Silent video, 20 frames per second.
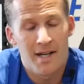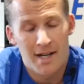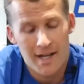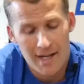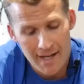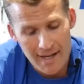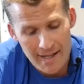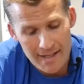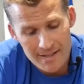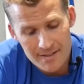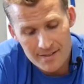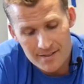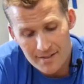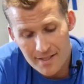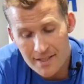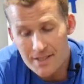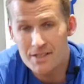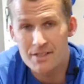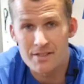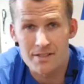And
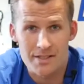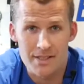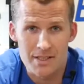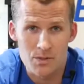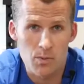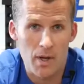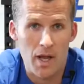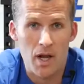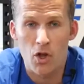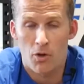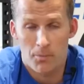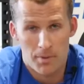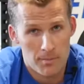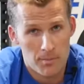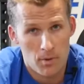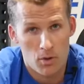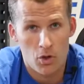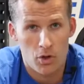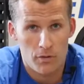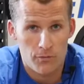this is where a lot
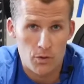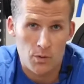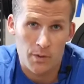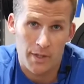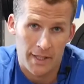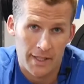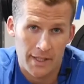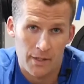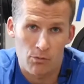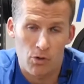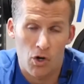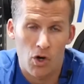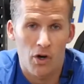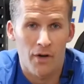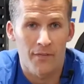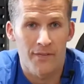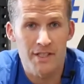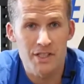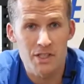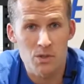of you are getting it wrong.
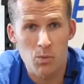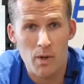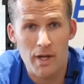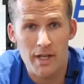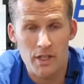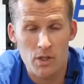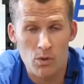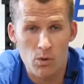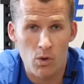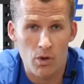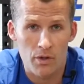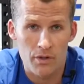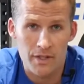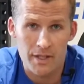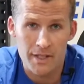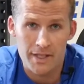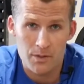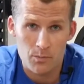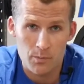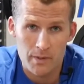And this is where
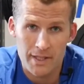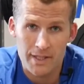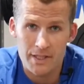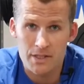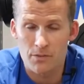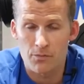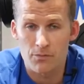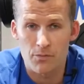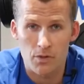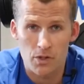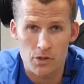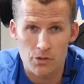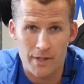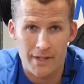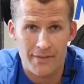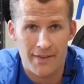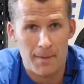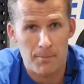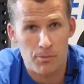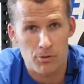we need to
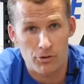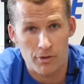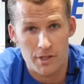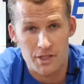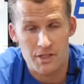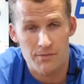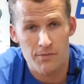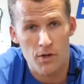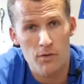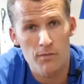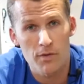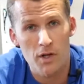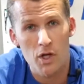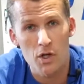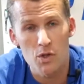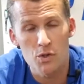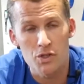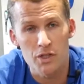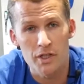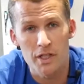create that progressive
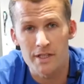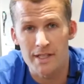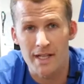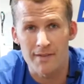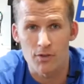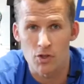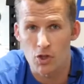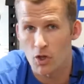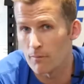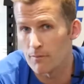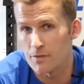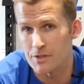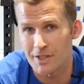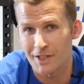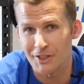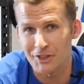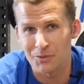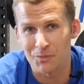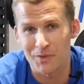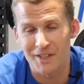overload. You need to have a
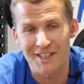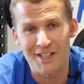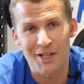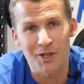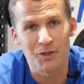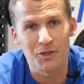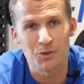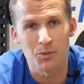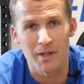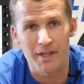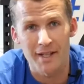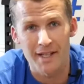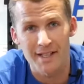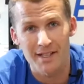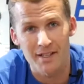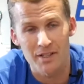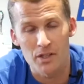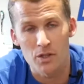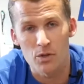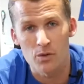conversation with a coach where
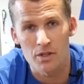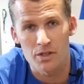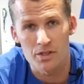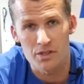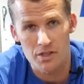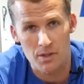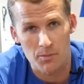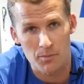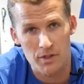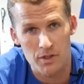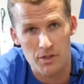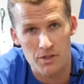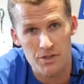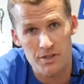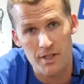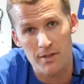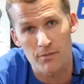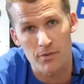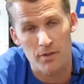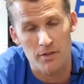you can
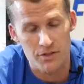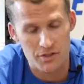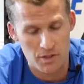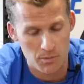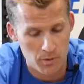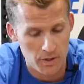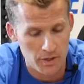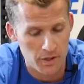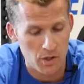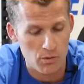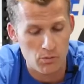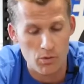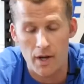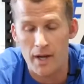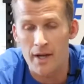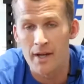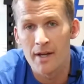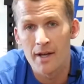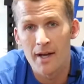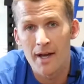sit in front of someone and go, right,
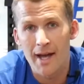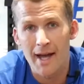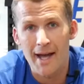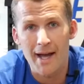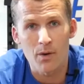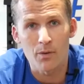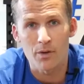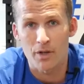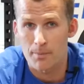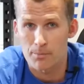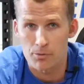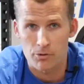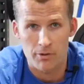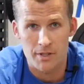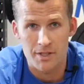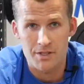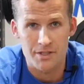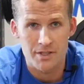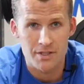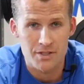how can I
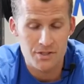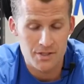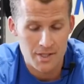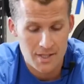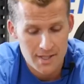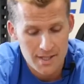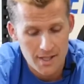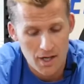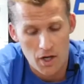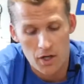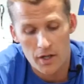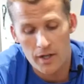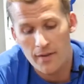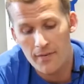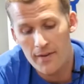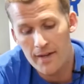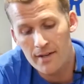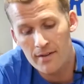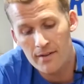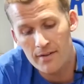progress this? And
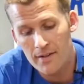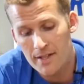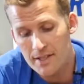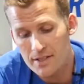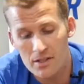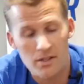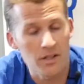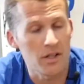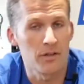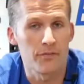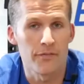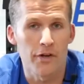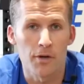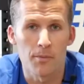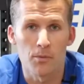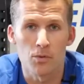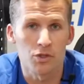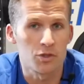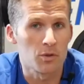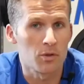then these are the kind of
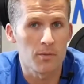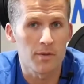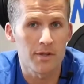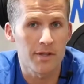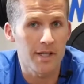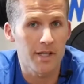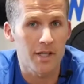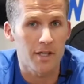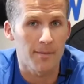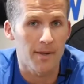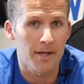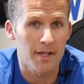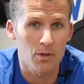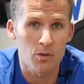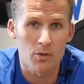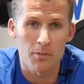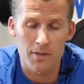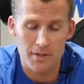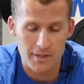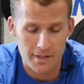variables you want to be thinking about. You
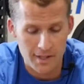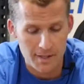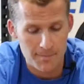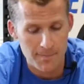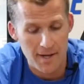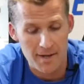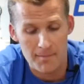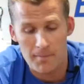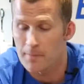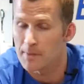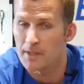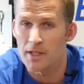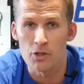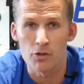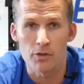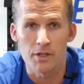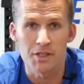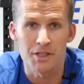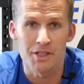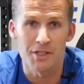want to be thinking about maybe
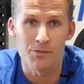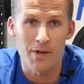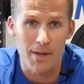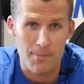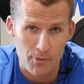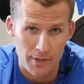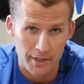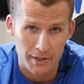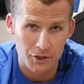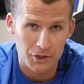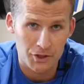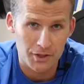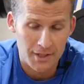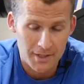increasing the rep range.